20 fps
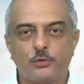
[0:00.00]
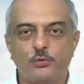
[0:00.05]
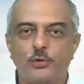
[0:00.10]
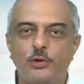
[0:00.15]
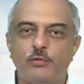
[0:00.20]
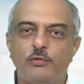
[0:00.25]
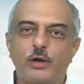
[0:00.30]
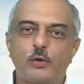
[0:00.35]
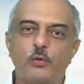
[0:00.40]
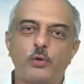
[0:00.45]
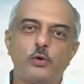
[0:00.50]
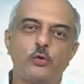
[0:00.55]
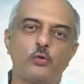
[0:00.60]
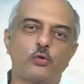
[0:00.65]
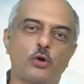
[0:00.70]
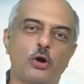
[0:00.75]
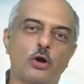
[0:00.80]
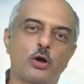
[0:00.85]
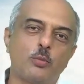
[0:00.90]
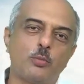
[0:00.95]
Today we are going
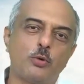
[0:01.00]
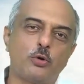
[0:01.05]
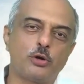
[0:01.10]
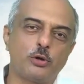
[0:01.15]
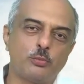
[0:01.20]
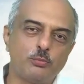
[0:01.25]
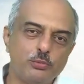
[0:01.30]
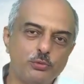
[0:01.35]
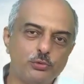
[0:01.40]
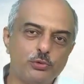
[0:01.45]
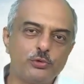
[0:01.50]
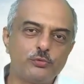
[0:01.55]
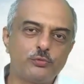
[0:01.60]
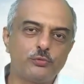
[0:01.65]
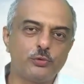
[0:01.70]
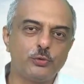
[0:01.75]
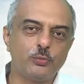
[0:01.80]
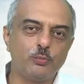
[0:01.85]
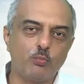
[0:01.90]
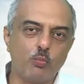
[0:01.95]
to talk about a
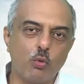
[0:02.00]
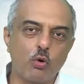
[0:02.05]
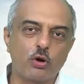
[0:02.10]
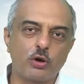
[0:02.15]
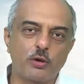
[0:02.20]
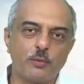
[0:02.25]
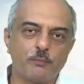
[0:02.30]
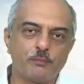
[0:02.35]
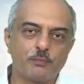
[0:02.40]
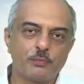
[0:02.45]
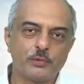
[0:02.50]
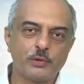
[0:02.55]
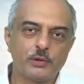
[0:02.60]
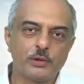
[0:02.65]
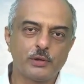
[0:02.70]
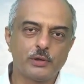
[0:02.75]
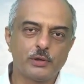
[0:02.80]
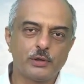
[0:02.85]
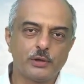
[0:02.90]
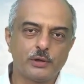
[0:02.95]
beautiful book
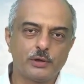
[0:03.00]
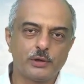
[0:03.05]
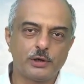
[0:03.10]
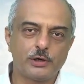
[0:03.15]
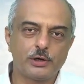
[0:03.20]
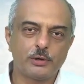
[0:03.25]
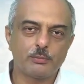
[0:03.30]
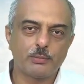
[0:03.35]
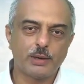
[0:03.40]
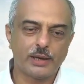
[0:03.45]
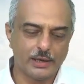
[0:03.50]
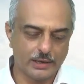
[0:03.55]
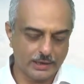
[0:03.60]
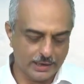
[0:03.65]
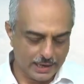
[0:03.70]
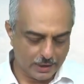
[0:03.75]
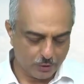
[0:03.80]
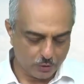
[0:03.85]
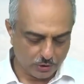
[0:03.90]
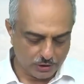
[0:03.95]
written by a
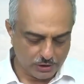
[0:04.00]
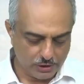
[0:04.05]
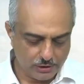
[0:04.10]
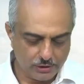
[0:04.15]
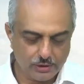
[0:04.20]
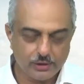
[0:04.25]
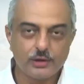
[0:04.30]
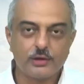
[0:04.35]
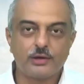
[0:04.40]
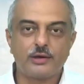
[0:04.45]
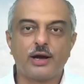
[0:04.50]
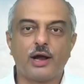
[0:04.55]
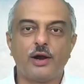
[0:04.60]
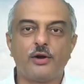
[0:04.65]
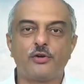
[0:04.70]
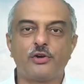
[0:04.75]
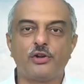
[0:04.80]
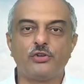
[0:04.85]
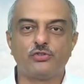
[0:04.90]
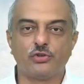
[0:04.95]
guy called
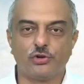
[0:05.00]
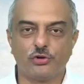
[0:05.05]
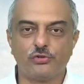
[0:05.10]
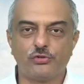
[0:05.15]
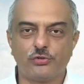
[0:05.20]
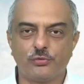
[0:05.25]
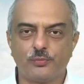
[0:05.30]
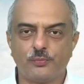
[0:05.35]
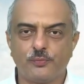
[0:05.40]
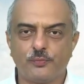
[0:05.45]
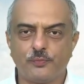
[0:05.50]
Carl Richards.